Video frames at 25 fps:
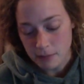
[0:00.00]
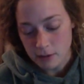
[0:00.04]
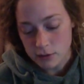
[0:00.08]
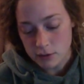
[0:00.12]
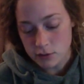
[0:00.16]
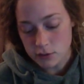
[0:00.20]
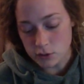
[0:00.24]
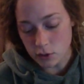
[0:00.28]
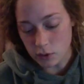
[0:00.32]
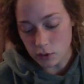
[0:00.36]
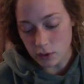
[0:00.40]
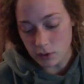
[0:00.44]

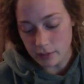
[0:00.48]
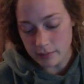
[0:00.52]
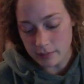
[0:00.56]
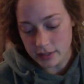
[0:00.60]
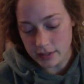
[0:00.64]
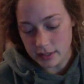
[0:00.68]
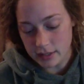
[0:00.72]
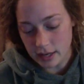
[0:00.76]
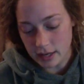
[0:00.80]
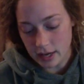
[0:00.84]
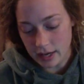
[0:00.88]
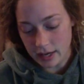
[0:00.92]
So, I
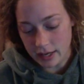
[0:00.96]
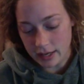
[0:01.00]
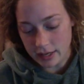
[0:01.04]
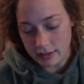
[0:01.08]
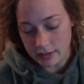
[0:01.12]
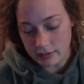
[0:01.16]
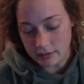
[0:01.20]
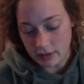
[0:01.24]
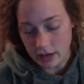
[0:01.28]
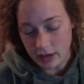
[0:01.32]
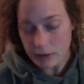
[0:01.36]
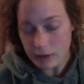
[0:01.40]
mean,
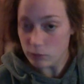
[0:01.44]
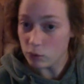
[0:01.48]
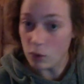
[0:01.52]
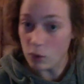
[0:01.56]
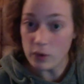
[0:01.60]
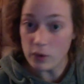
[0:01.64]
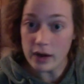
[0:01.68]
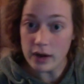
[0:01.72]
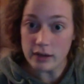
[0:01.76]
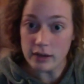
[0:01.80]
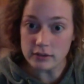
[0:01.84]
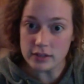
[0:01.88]
I
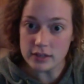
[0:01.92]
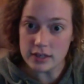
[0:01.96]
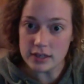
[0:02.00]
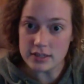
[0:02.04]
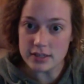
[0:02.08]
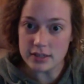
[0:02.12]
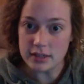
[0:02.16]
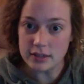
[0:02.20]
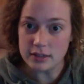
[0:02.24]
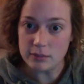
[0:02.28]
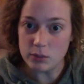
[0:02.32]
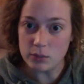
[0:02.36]
wrote out things
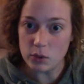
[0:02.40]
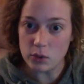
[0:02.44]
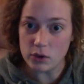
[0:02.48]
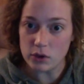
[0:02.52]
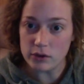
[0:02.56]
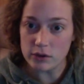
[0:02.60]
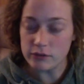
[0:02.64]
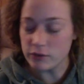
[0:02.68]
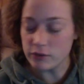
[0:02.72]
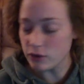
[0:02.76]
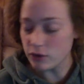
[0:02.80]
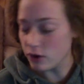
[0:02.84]
on the
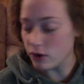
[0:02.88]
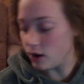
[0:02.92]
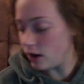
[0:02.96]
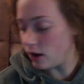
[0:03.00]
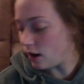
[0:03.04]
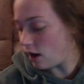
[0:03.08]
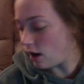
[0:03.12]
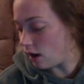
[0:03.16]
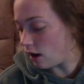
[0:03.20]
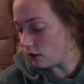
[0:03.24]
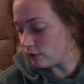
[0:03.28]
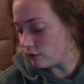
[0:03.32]
board for
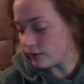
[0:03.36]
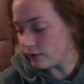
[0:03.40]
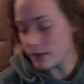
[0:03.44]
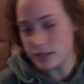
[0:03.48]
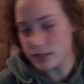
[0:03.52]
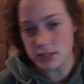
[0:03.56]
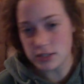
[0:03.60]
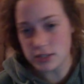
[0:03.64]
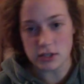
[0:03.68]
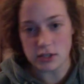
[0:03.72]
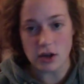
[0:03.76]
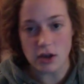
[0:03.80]
all of us
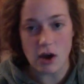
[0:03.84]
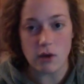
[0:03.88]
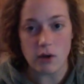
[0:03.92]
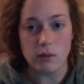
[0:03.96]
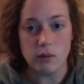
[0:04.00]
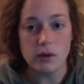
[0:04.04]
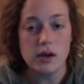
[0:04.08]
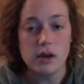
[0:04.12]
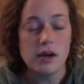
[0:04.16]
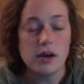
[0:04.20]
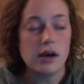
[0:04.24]
to know,